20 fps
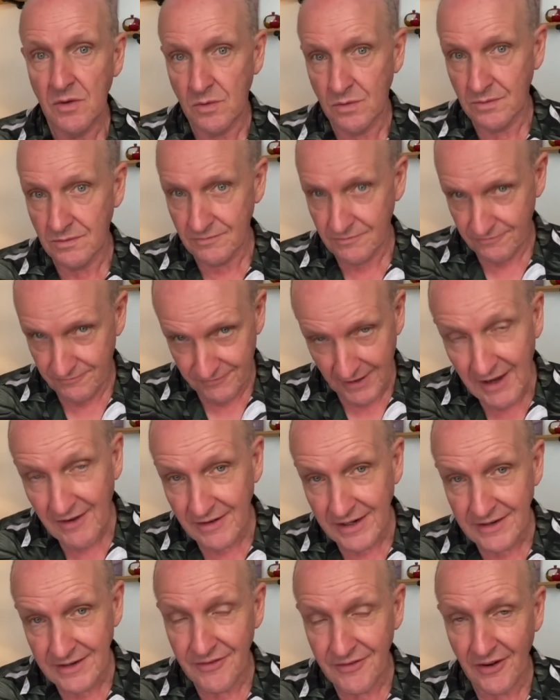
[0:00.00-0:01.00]

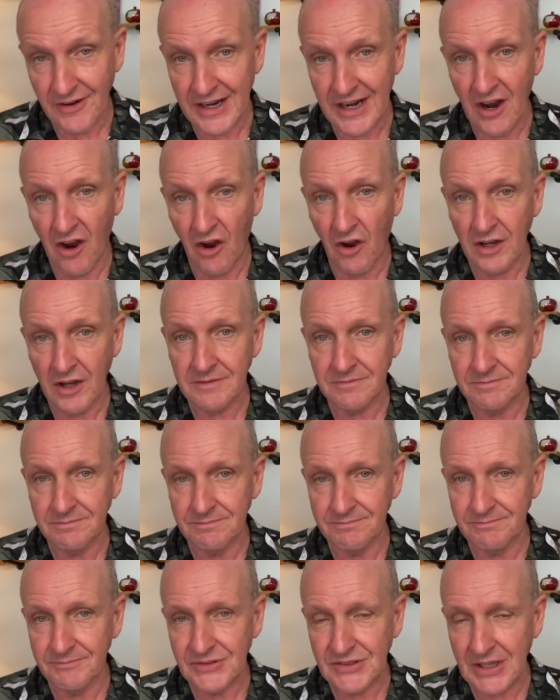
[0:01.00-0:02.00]
very, very hot,
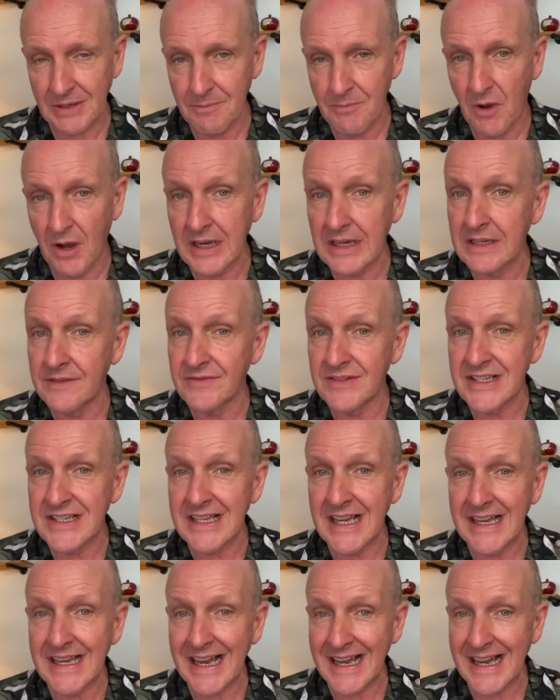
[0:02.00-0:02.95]
and some might even say